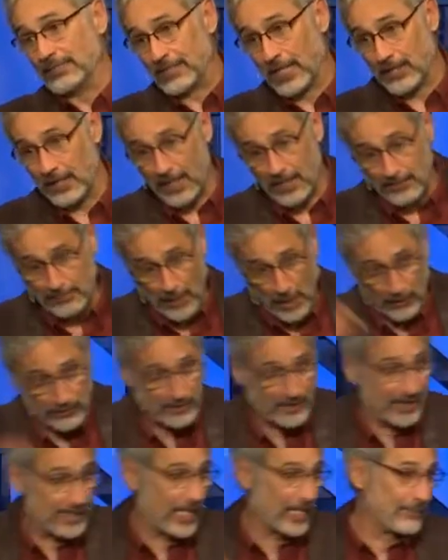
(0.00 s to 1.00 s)
he's out on a
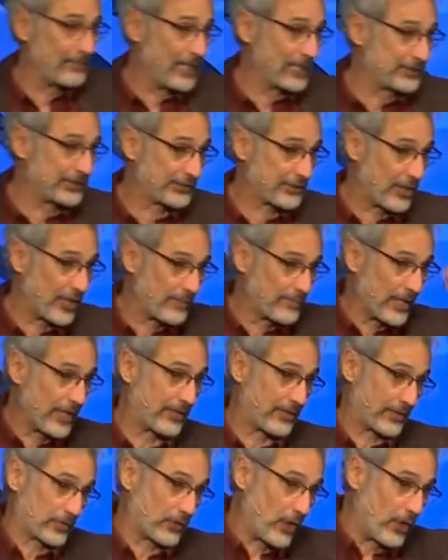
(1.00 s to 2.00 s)
boat. They get a big storm, they
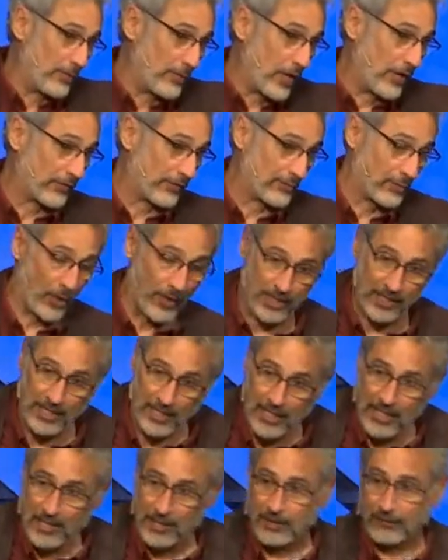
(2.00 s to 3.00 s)
throw him overboard,
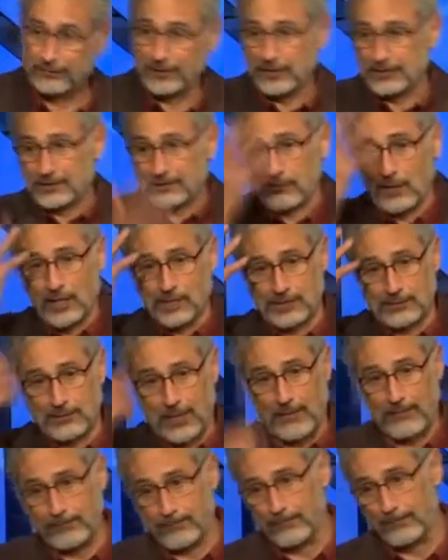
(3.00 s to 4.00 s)
the fish swallows him
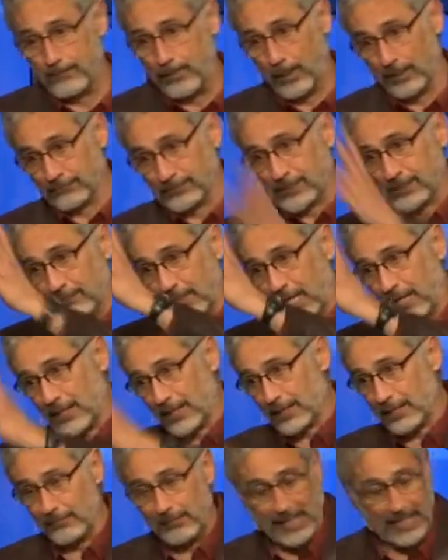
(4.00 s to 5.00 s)
up, barfs him out
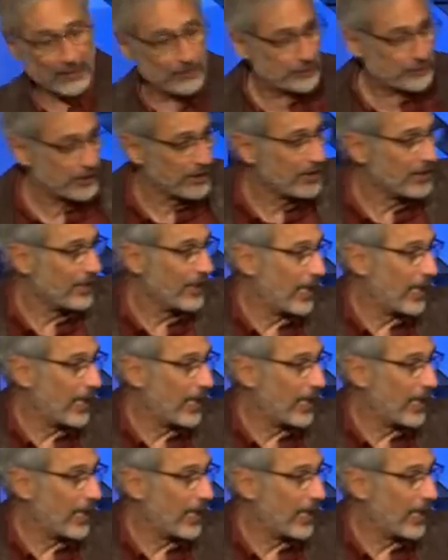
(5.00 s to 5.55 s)
on the beach.